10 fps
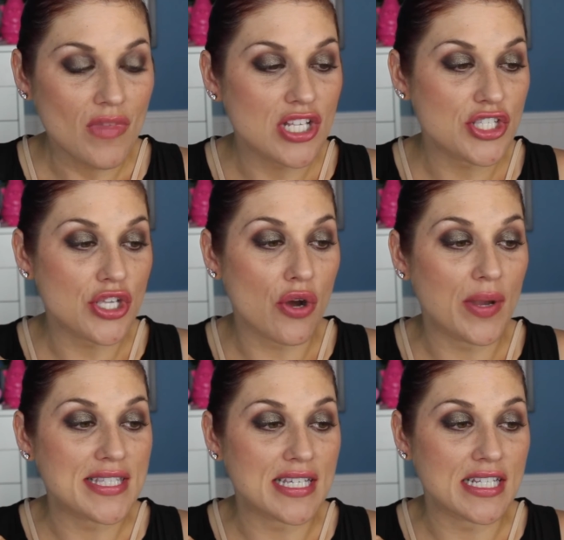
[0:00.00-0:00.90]
So
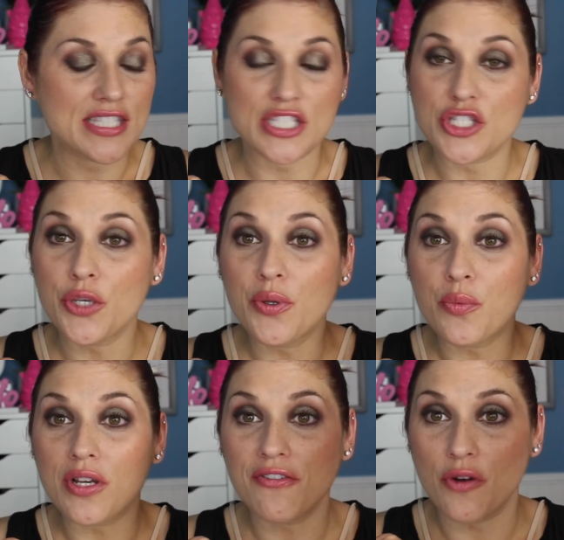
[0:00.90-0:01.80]
it's a
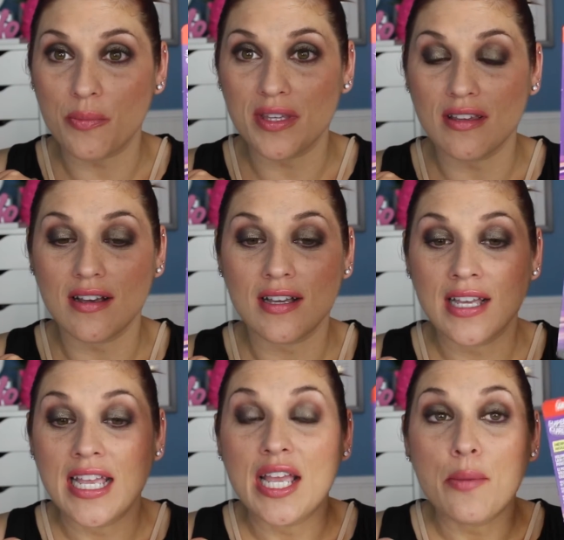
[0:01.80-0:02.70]
2-in-1 formula,
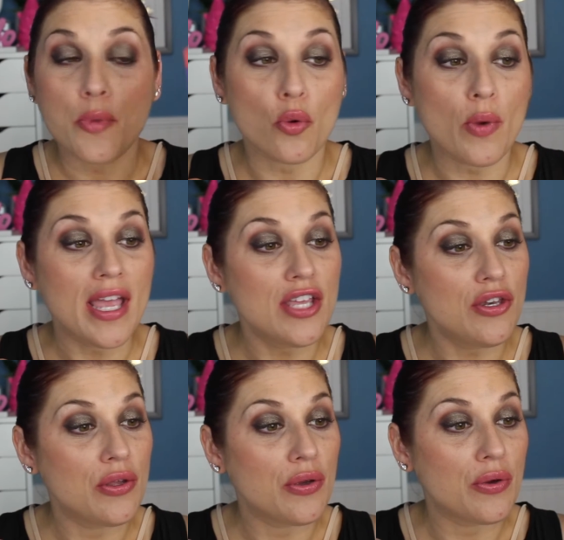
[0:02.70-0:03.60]
brand
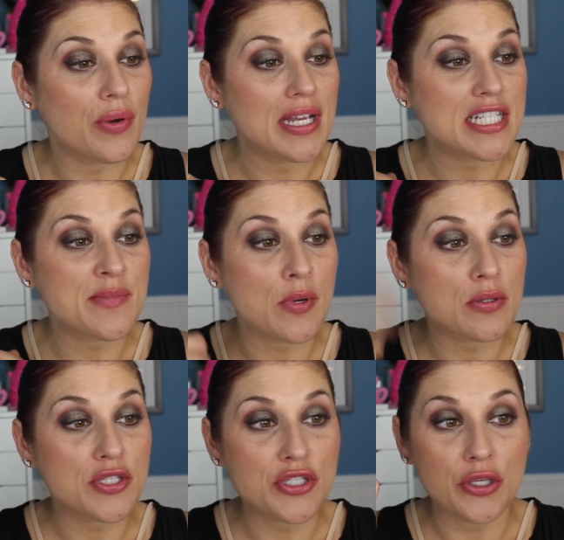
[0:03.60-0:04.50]
new. It is
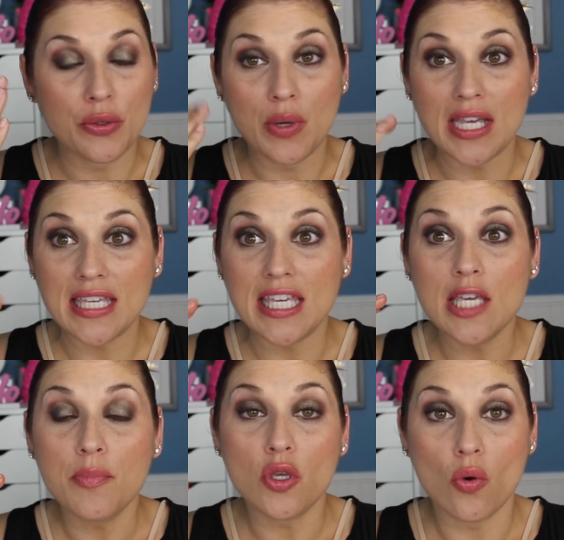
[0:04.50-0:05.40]
supposed to
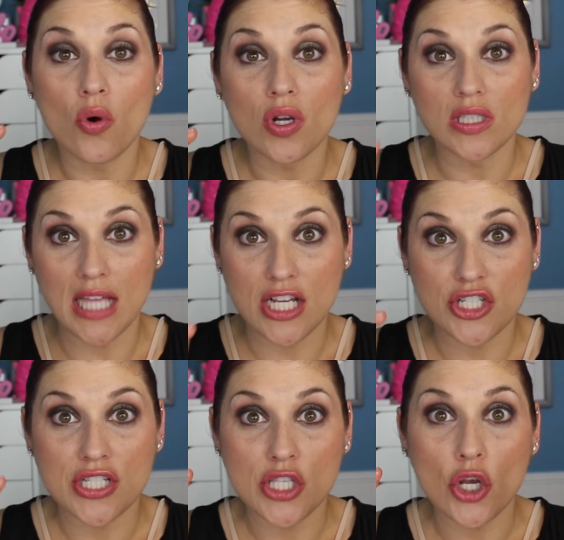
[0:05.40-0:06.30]
keep your
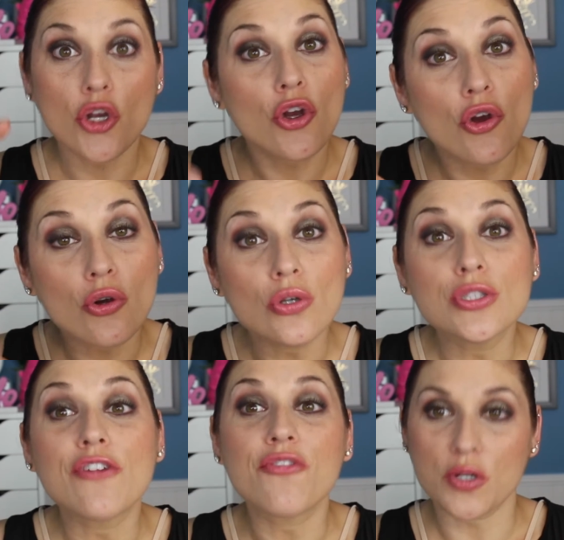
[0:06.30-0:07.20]
lashes
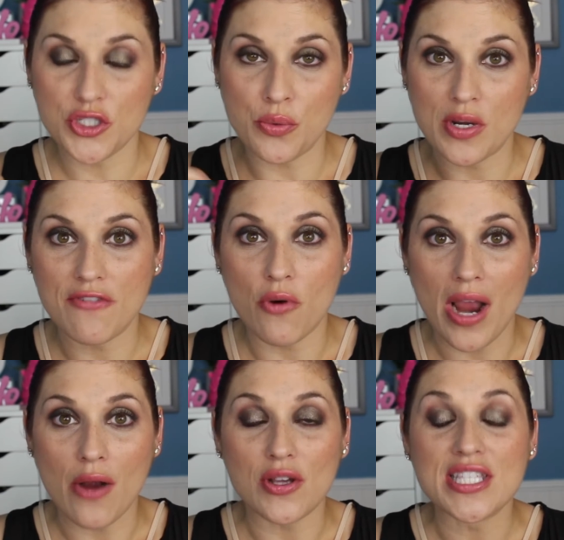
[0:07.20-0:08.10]
curled for 24
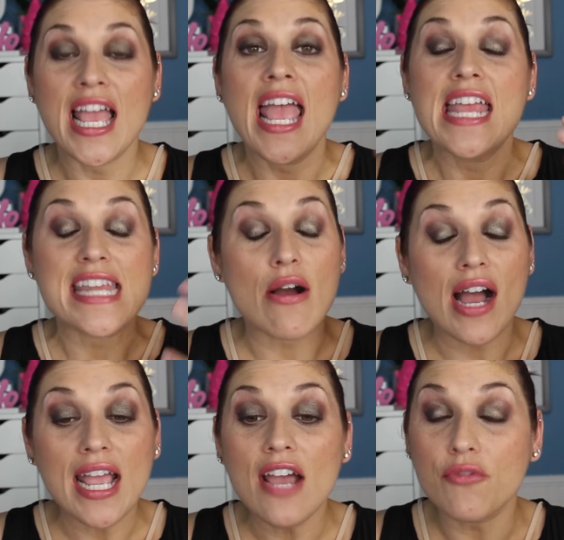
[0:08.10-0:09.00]
hours. Now,
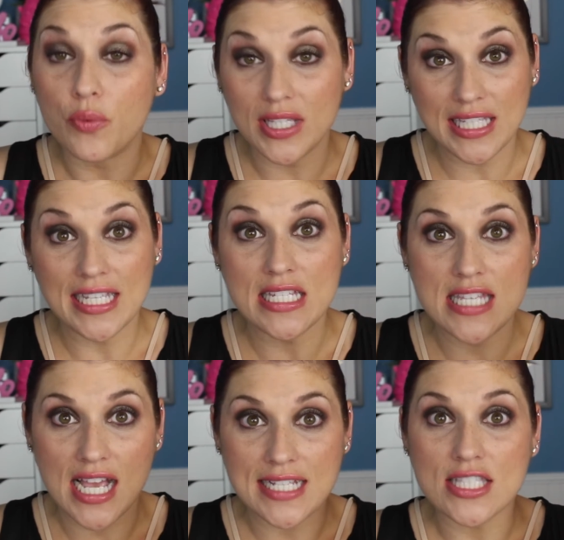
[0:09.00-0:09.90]
I have really
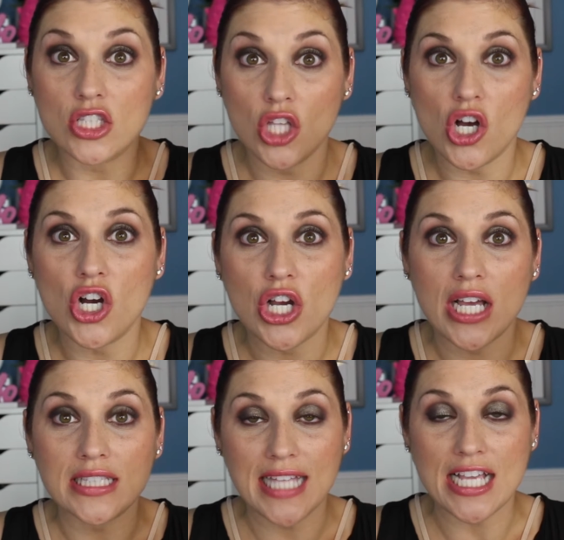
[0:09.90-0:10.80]
nice
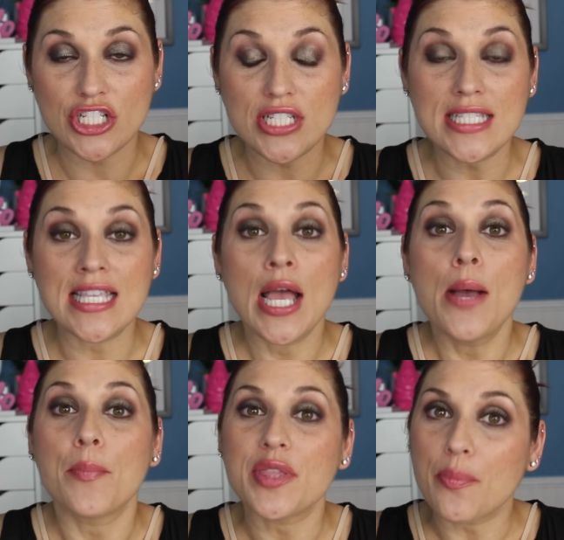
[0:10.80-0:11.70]
long lashes,
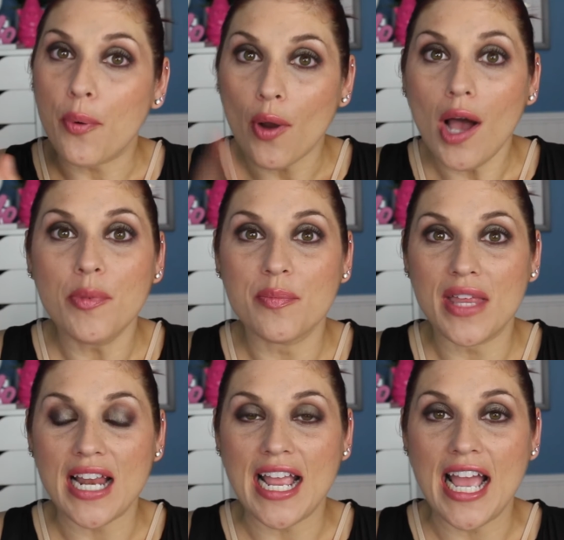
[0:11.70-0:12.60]
but the problem
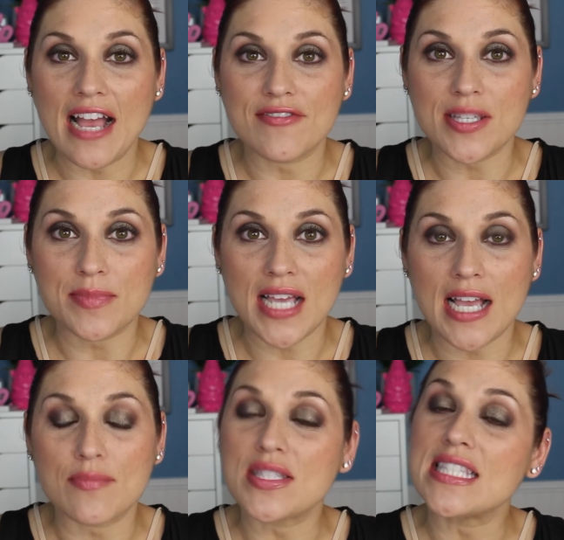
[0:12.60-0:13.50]
that I have
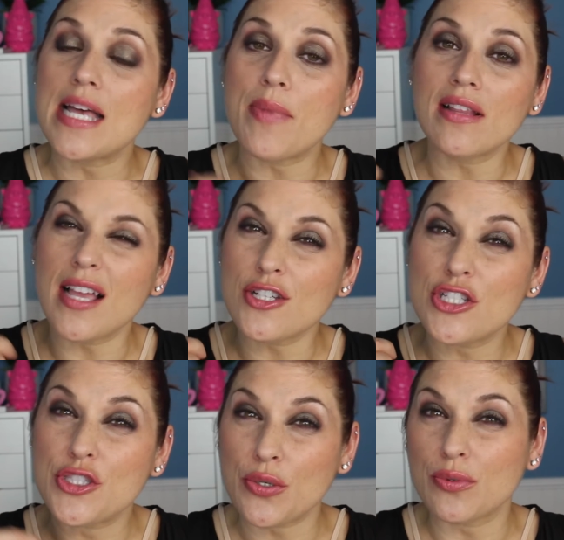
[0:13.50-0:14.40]
sometimes is that my
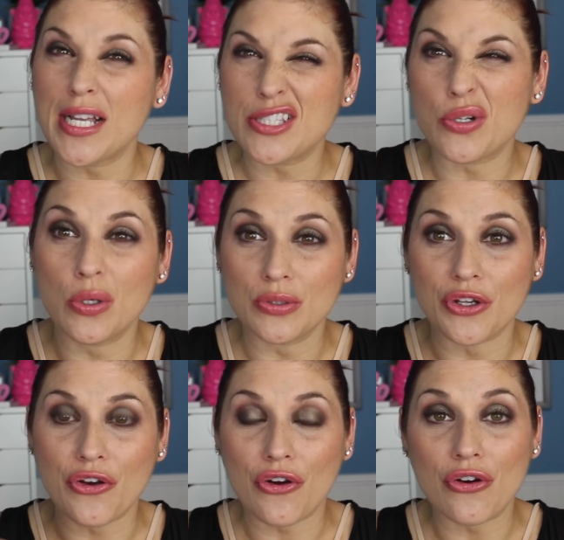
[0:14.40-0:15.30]
lashes don't like to hold a
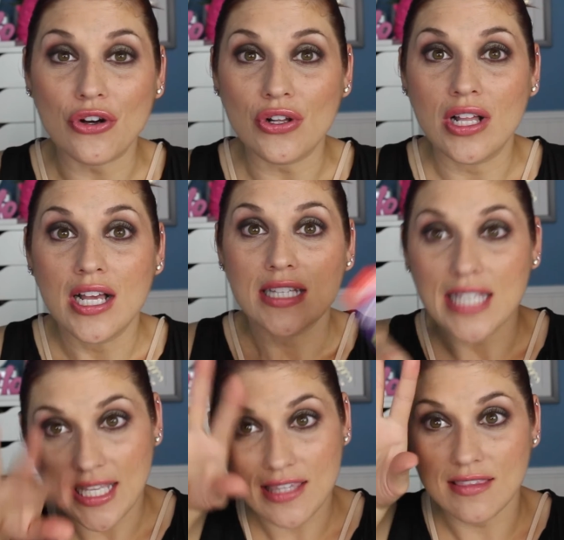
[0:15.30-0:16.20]
curl,
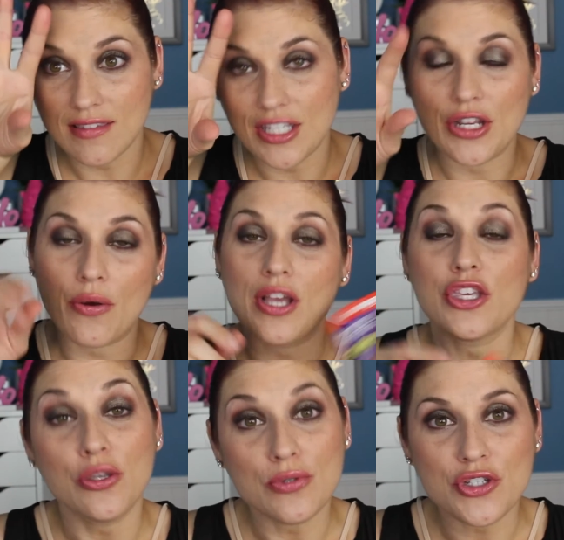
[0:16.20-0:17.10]
like, you know, a
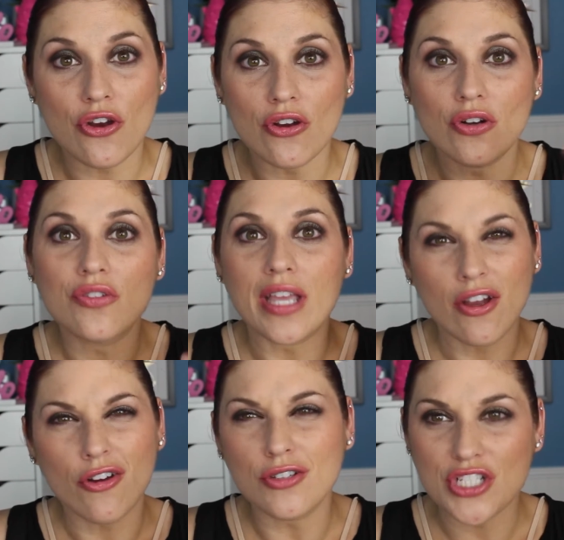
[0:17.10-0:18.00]
huge curl. They
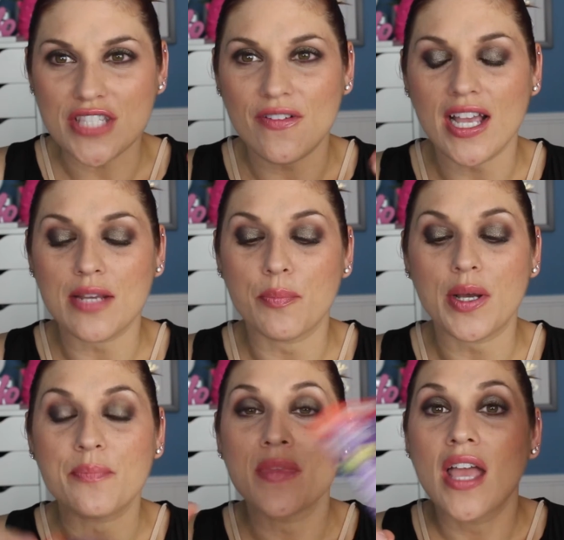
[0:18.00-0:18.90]
curl just fine,
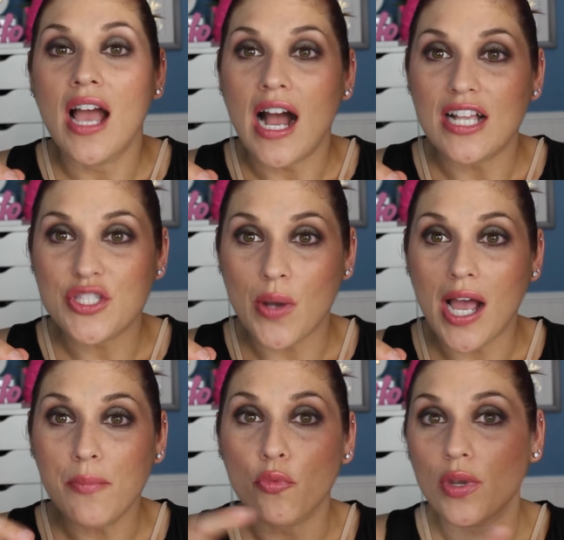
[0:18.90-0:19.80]
but so
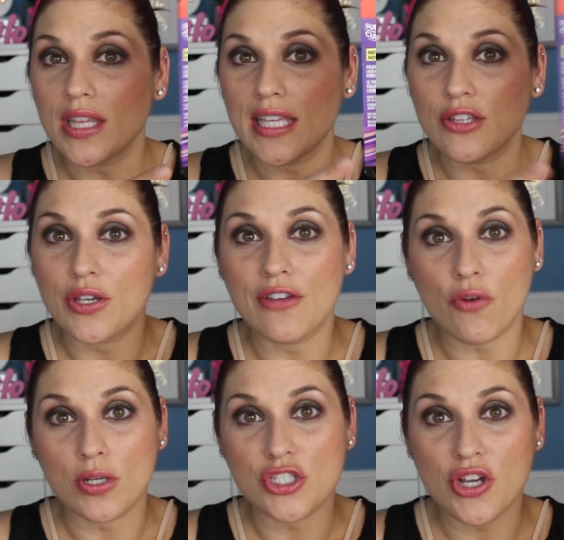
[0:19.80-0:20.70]
I'm really looking
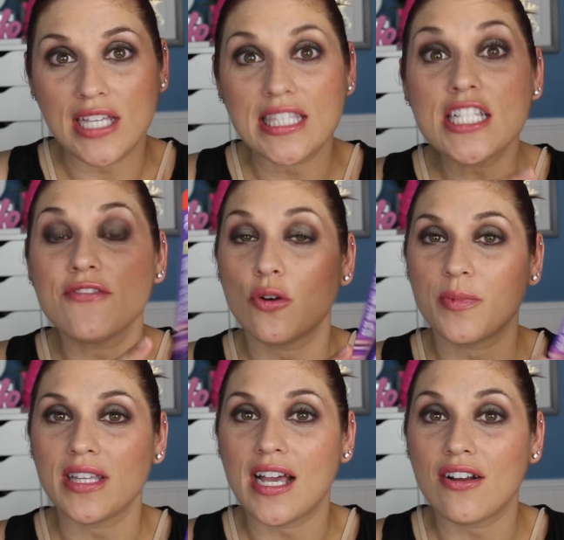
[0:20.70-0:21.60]
forward to trying this
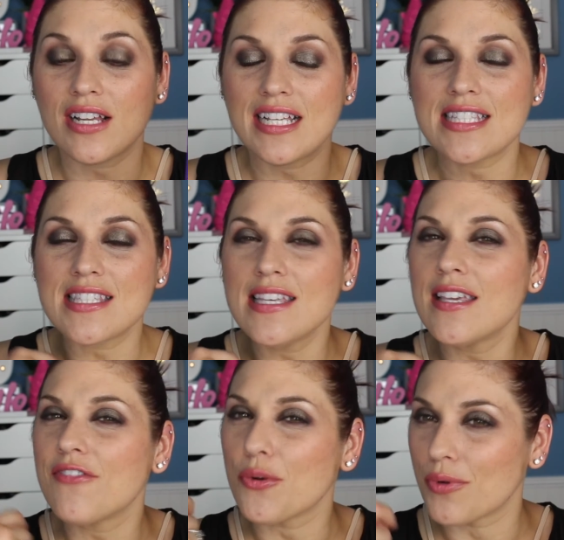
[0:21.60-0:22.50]
formula out and seeing
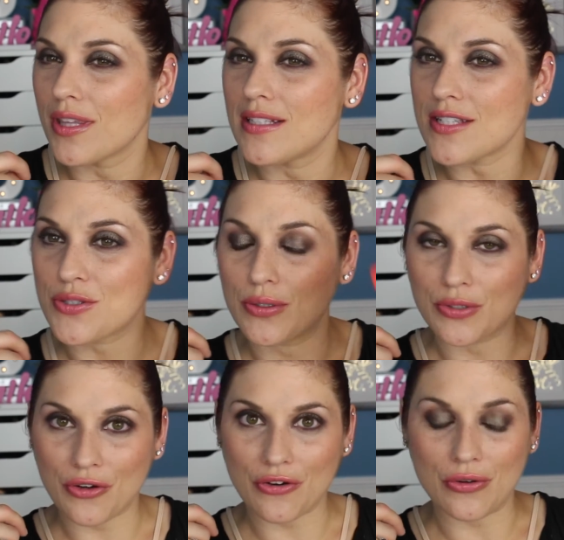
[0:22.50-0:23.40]
if it really does
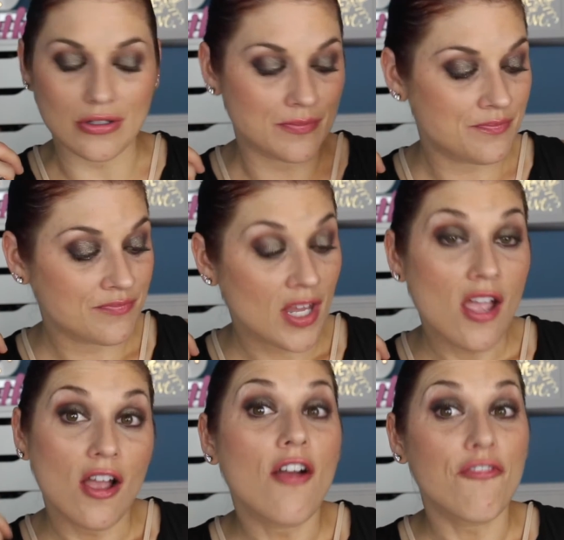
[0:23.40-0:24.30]
hold a curl
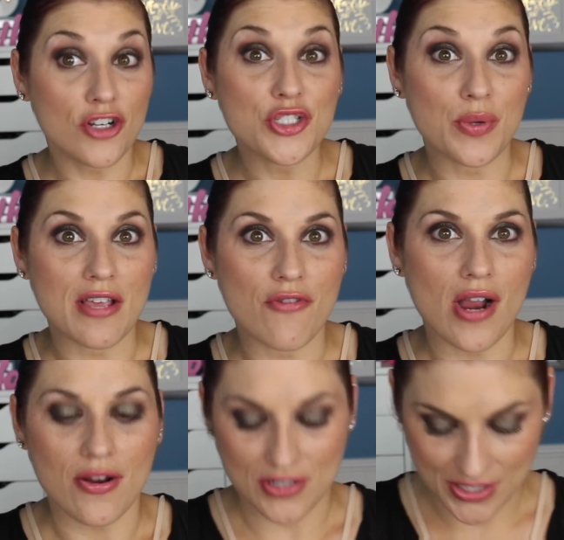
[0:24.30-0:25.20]
for 24
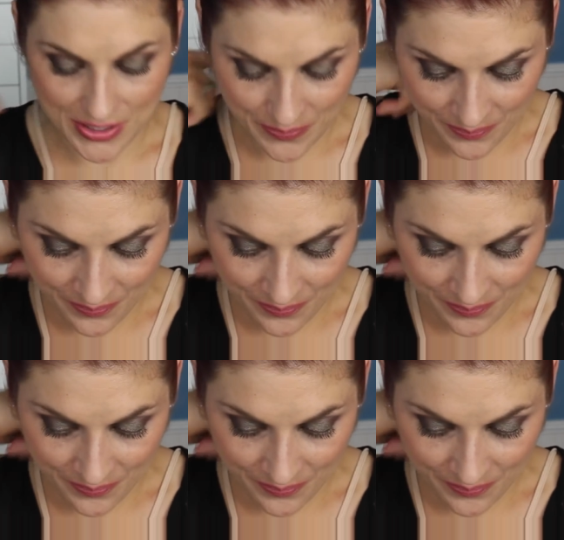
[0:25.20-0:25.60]
hours.